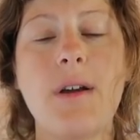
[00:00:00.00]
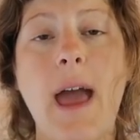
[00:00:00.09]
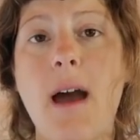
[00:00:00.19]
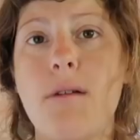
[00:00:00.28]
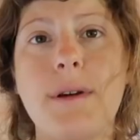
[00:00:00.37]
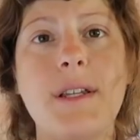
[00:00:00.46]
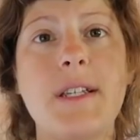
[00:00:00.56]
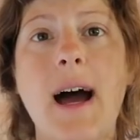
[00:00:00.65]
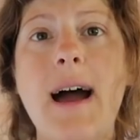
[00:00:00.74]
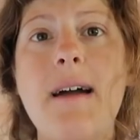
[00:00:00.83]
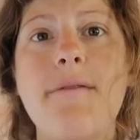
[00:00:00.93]
yeah, we'd
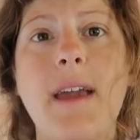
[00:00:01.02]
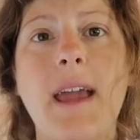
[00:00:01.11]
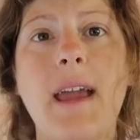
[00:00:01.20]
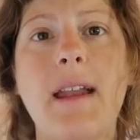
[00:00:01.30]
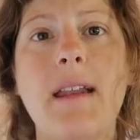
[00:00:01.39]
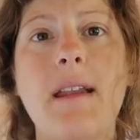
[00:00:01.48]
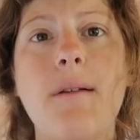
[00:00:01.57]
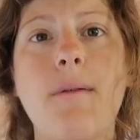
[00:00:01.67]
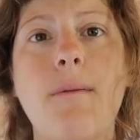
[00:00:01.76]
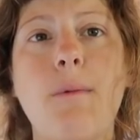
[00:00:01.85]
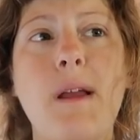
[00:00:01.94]
dive in,
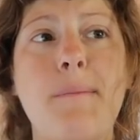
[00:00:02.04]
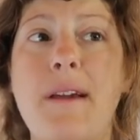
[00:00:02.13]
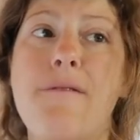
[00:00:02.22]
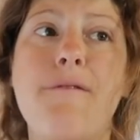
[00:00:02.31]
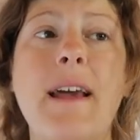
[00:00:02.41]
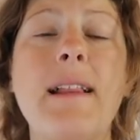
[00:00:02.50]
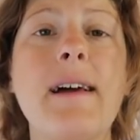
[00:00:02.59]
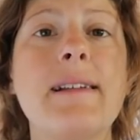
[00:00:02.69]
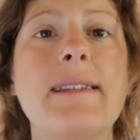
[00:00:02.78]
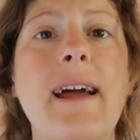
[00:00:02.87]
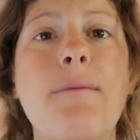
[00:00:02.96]
we'd be
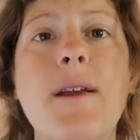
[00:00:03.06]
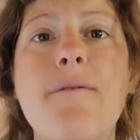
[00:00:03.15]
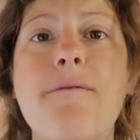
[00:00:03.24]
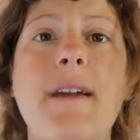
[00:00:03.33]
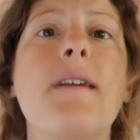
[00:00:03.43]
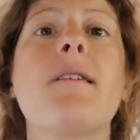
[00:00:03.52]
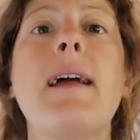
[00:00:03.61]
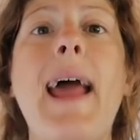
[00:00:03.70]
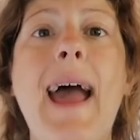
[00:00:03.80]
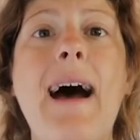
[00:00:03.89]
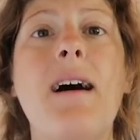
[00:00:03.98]
fearless and we'd figure
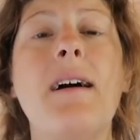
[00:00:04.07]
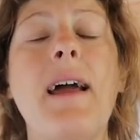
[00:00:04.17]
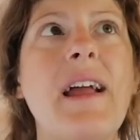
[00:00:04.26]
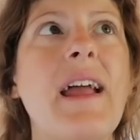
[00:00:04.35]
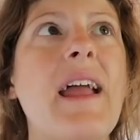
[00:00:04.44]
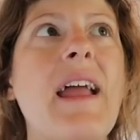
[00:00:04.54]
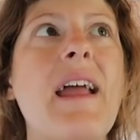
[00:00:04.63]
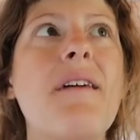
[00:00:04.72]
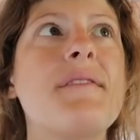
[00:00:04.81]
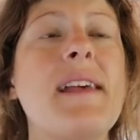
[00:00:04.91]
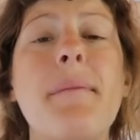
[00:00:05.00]
it out.
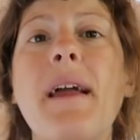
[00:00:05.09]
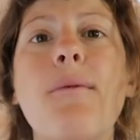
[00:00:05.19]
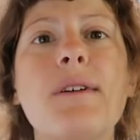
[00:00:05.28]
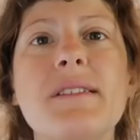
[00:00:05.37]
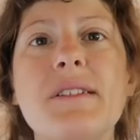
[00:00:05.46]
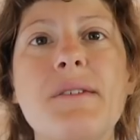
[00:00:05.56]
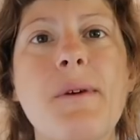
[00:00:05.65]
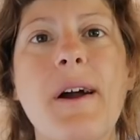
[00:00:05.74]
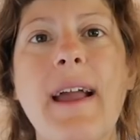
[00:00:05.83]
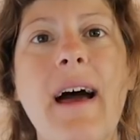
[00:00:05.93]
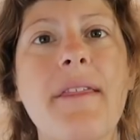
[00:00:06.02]
If something wasn't to
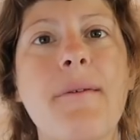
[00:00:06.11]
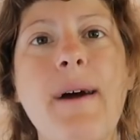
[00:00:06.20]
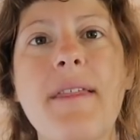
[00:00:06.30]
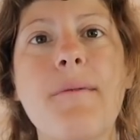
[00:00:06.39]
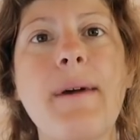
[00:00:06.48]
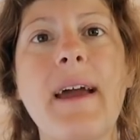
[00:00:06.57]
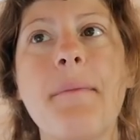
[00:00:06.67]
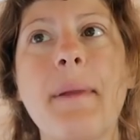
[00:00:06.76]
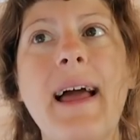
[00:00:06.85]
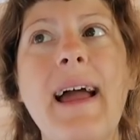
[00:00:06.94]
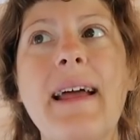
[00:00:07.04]
work out the way that we had
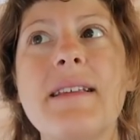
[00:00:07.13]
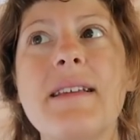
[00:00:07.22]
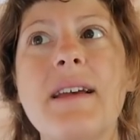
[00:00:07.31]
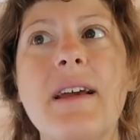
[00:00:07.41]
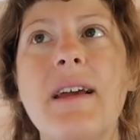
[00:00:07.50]
planned,